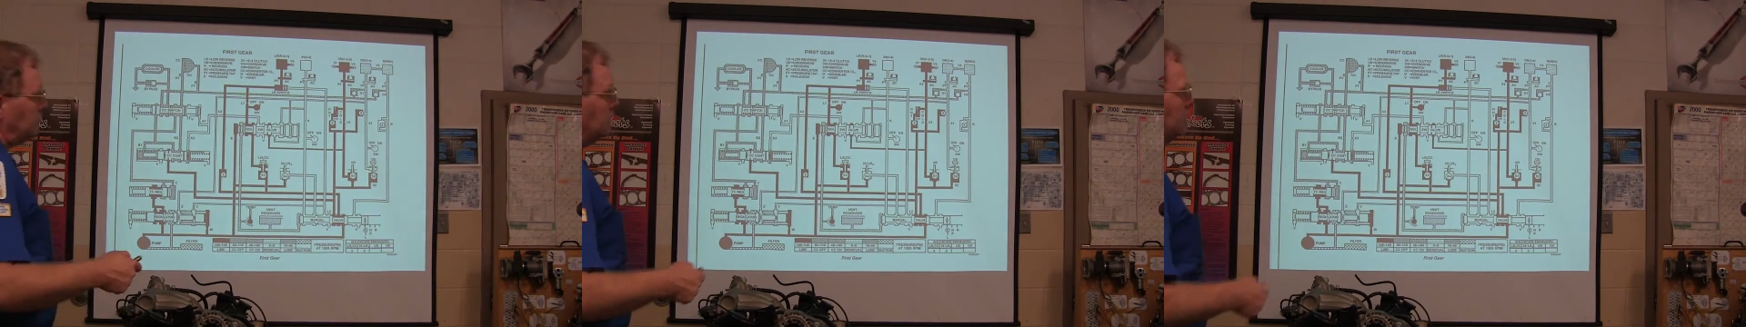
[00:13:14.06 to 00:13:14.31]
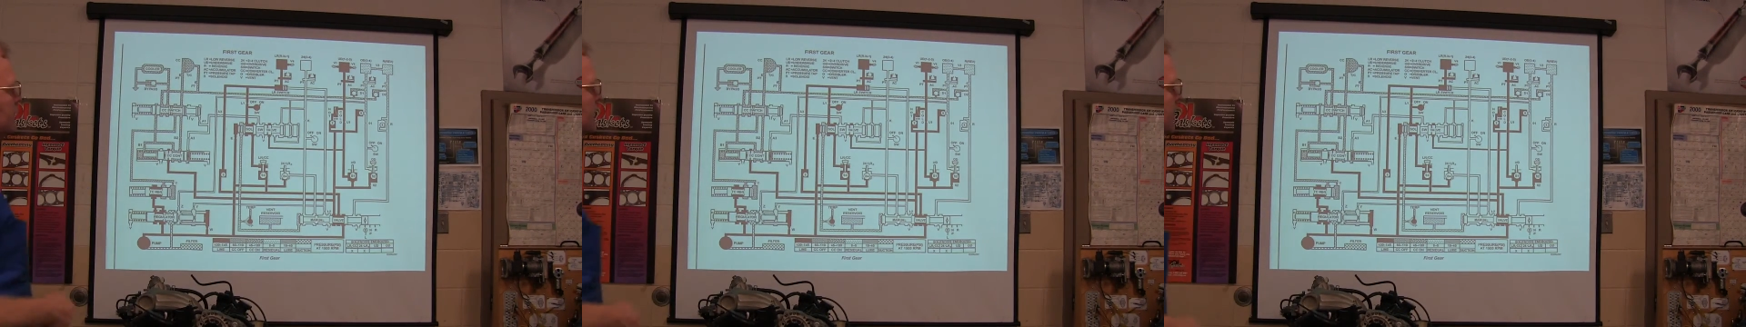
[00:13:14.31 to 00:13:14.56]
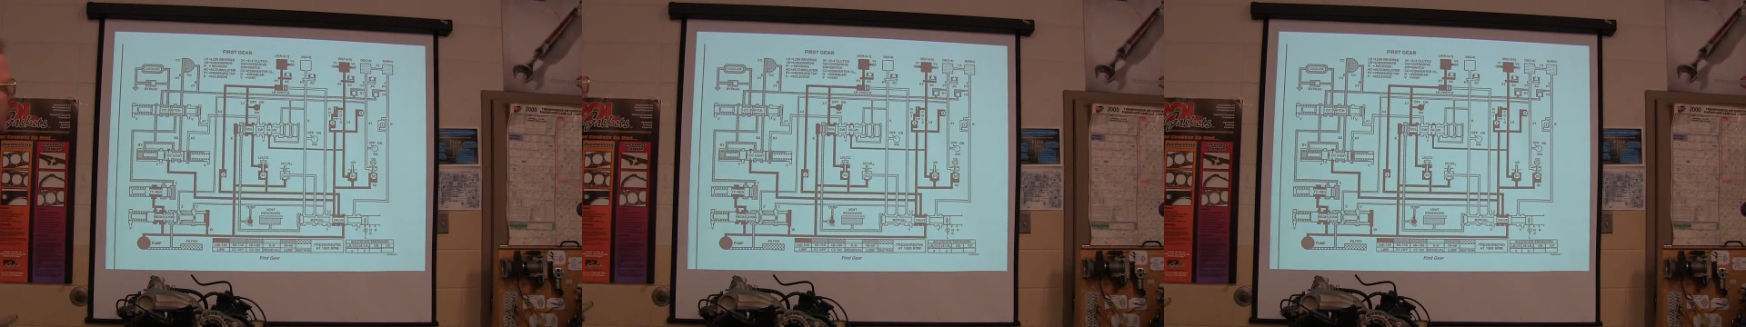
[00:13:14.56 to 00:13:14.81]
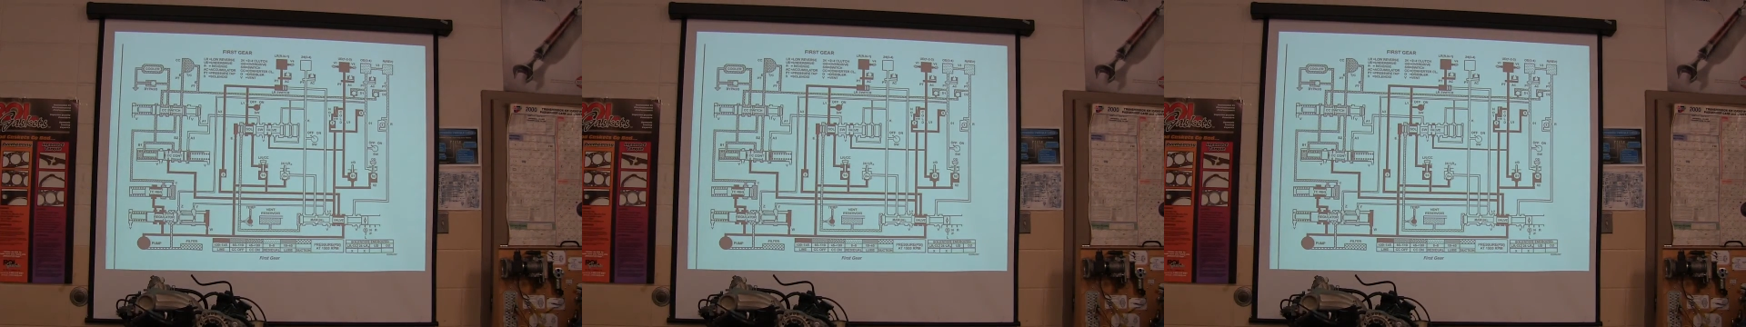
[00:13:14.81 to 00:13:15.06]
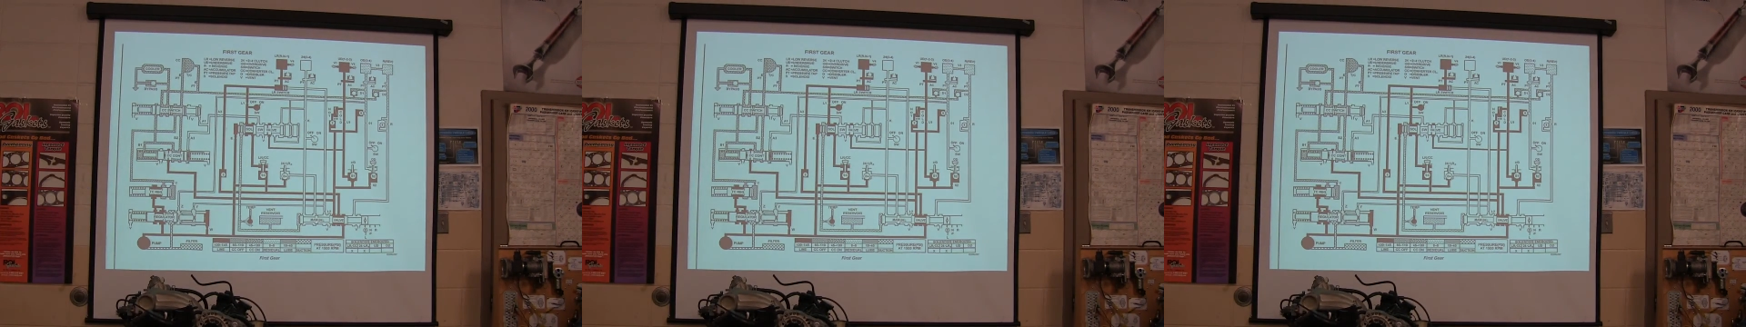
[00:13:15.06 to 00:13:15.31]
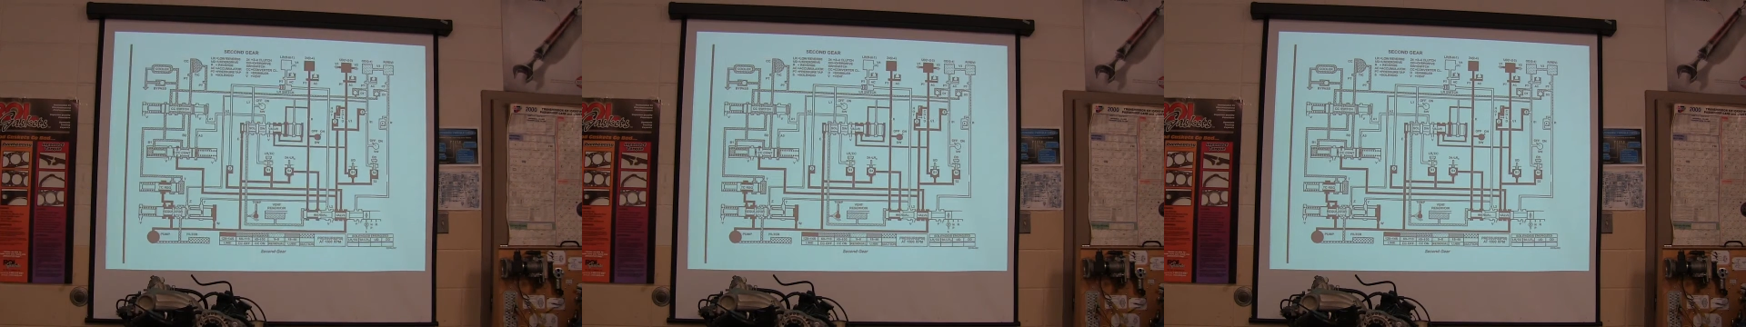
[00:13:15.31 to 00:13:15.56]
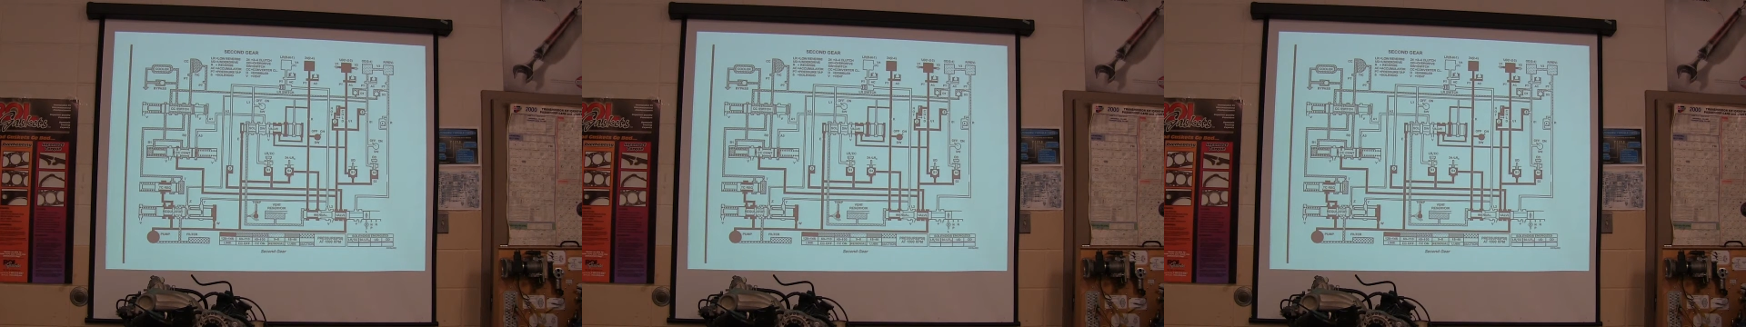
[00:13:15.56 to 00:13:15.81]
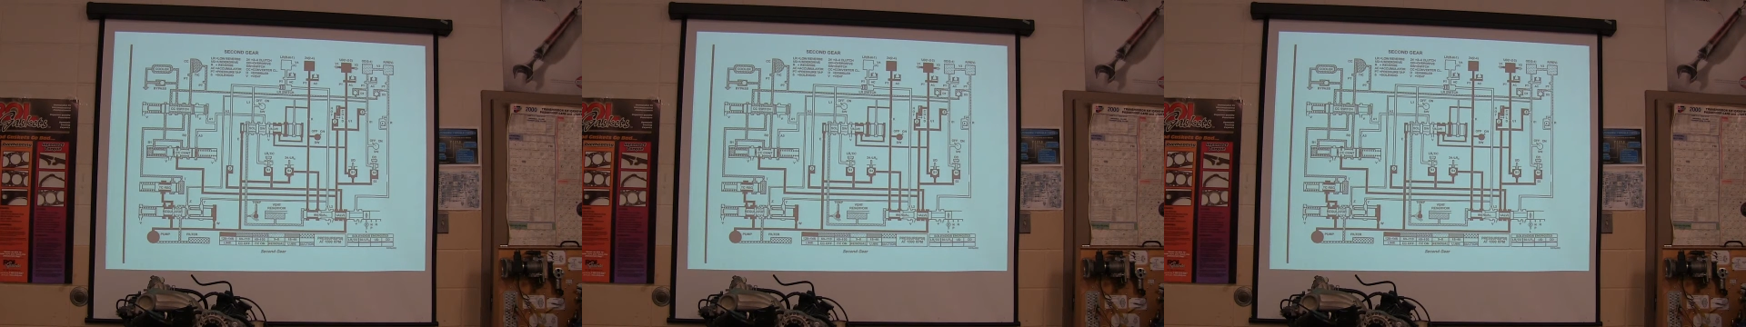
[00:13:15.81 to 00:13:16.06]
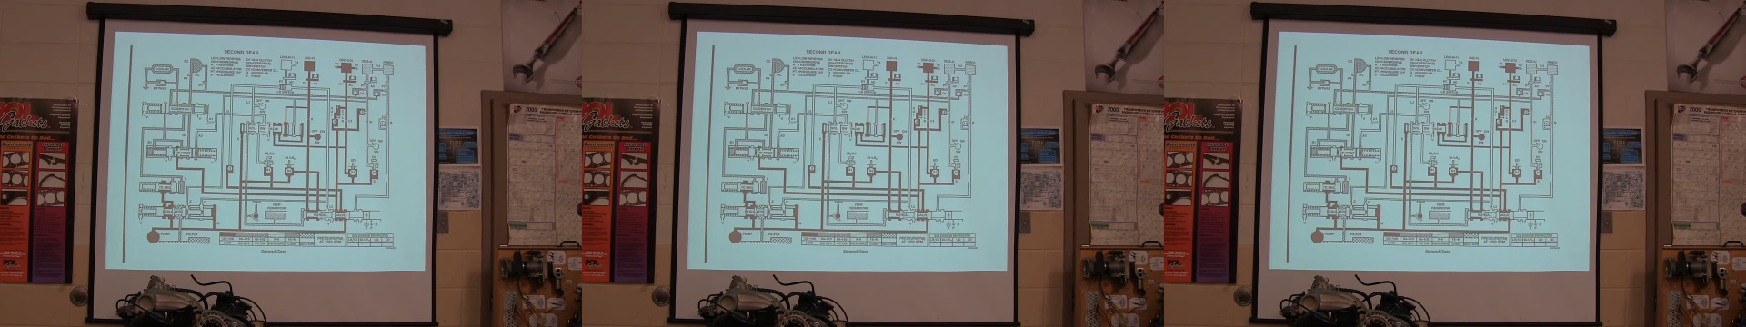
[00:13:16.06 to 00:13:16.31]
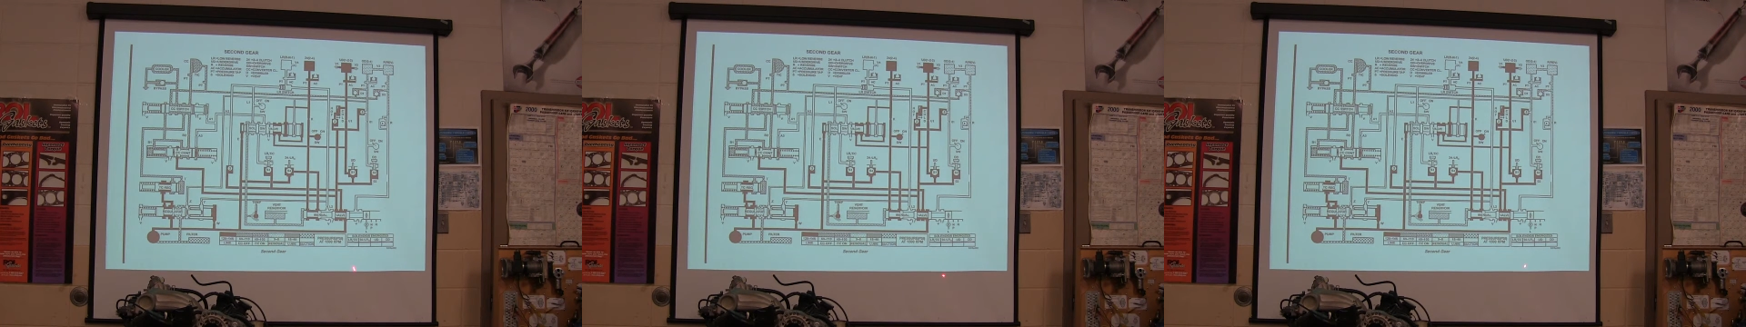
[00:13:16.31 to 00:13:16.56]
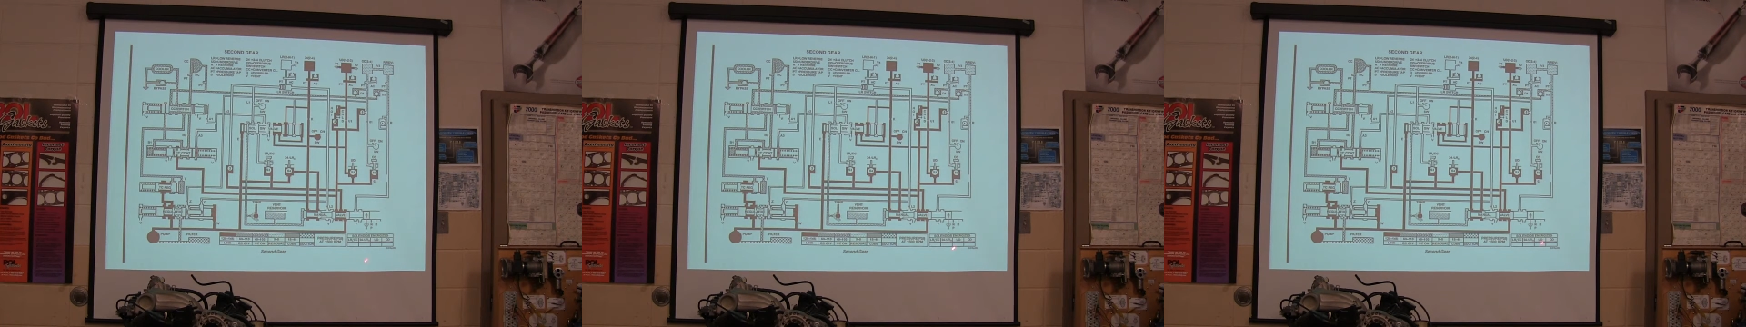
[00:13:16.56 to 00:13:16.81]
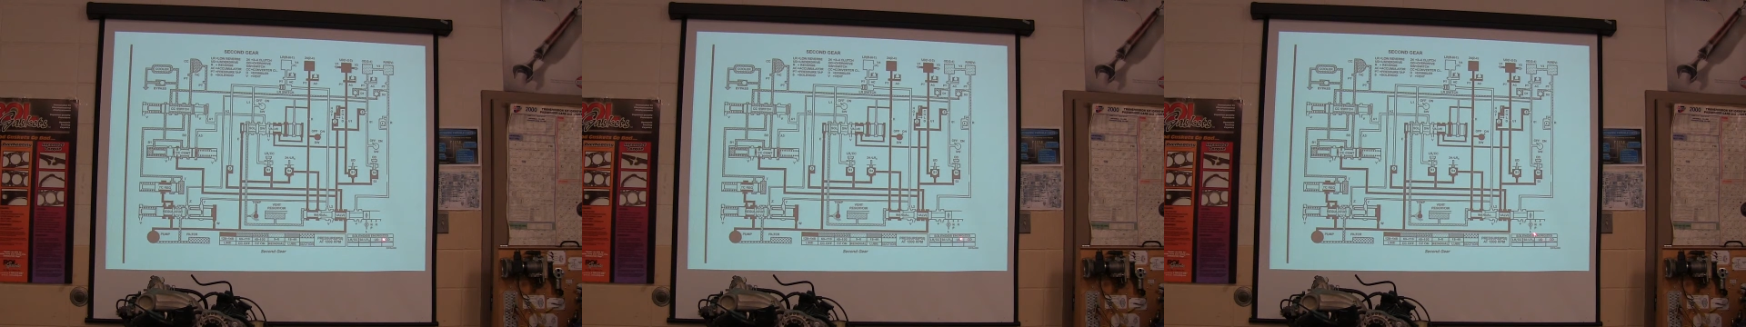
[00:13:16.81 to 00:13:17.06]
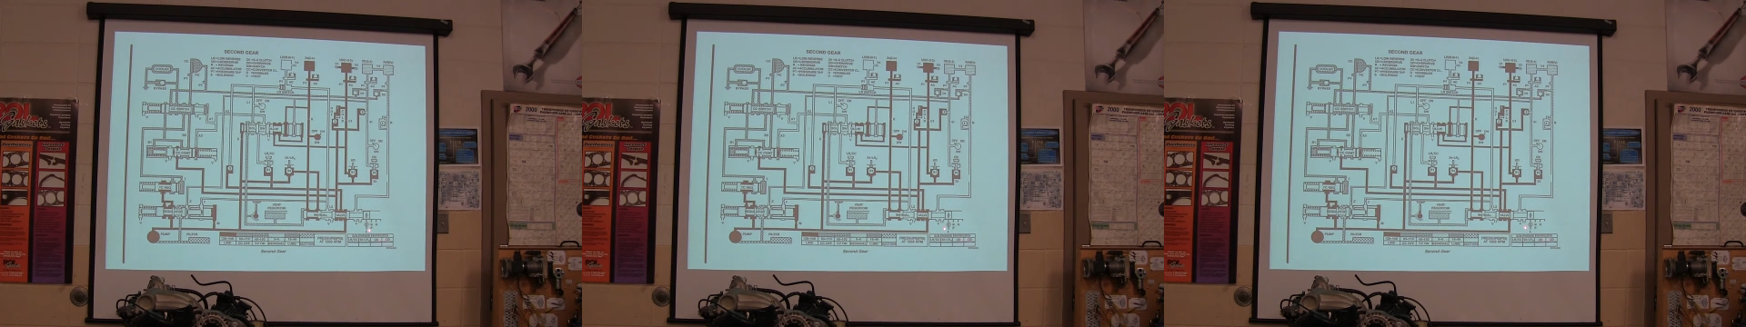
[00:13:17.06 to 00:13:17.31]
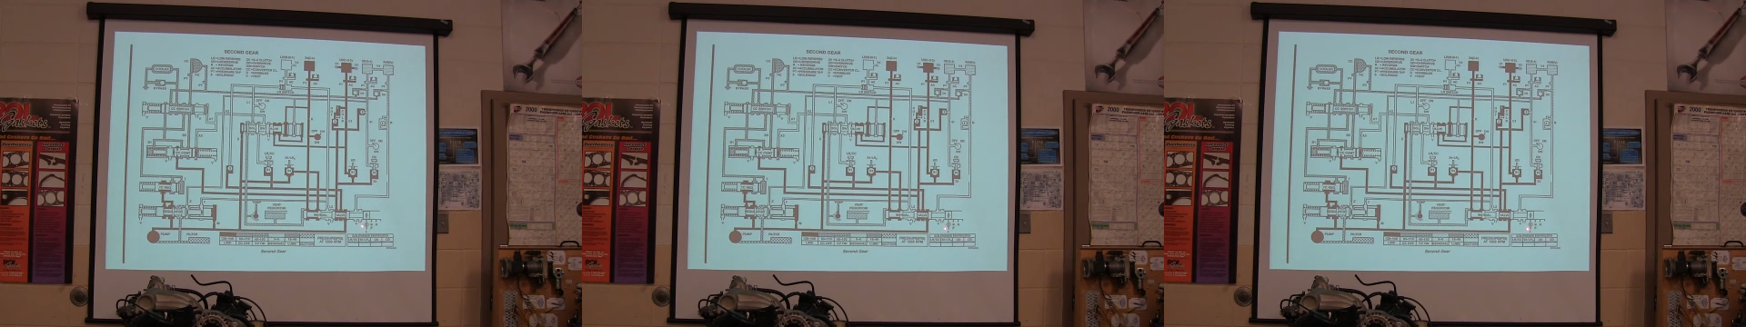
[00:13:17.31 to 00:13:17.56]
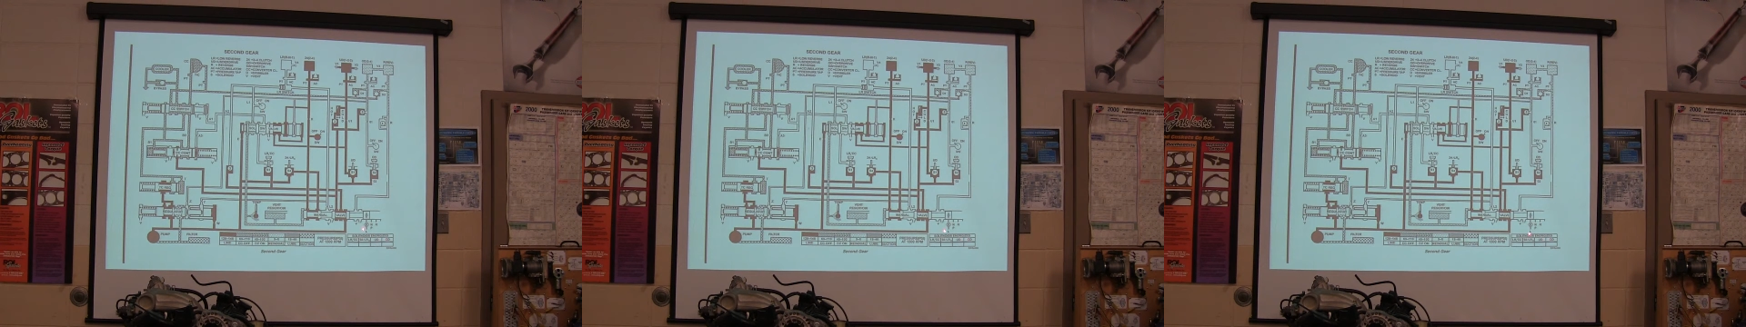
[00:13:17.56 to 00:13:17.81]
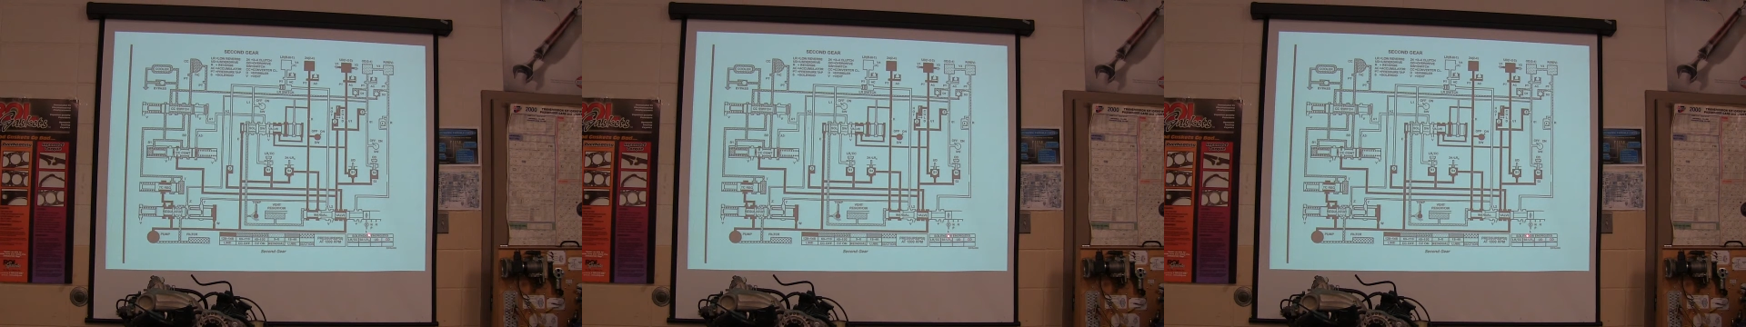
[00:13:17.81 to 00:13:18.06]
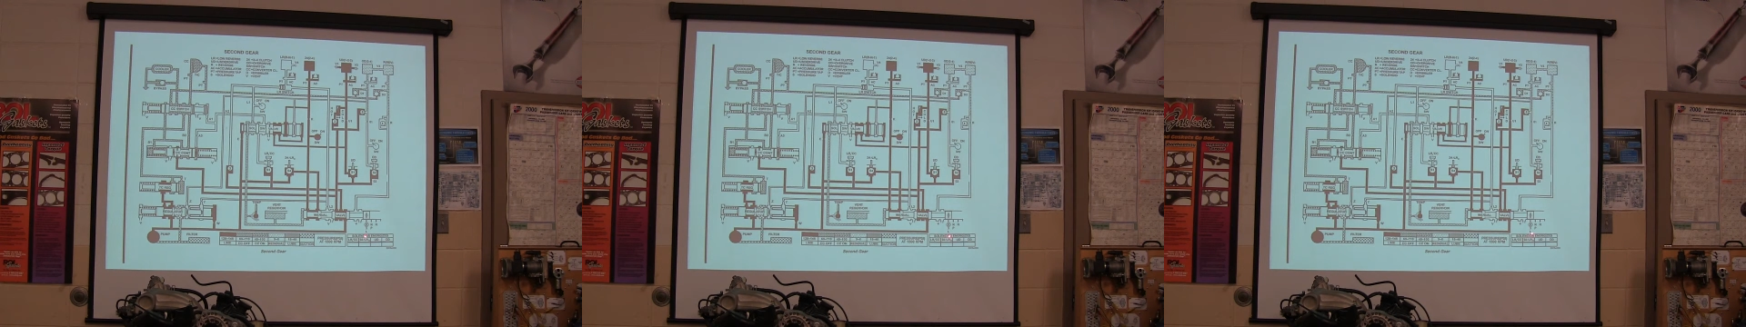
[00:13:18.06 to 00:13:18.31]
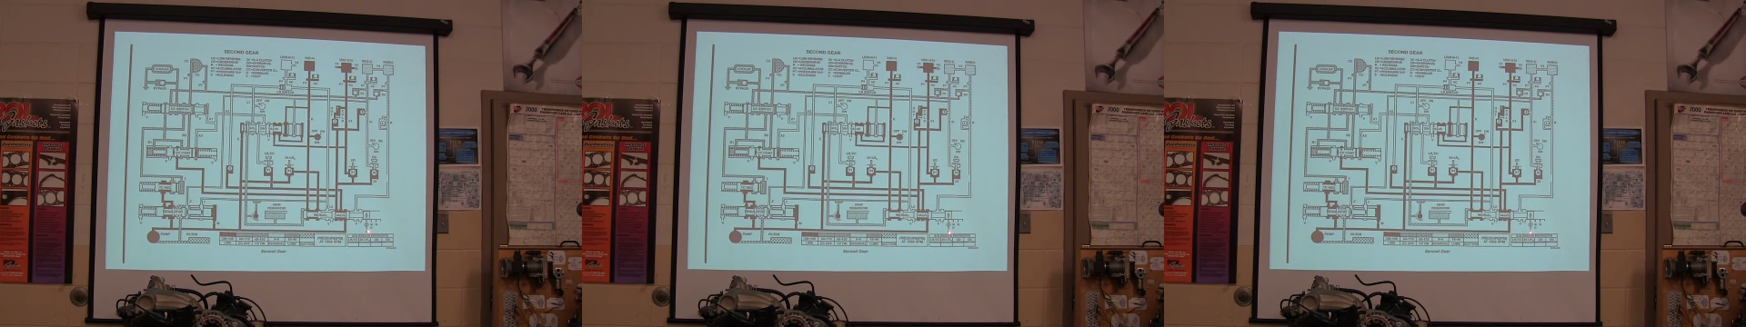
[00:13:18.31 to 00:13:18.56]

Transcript: Nobody's mouth can be seen.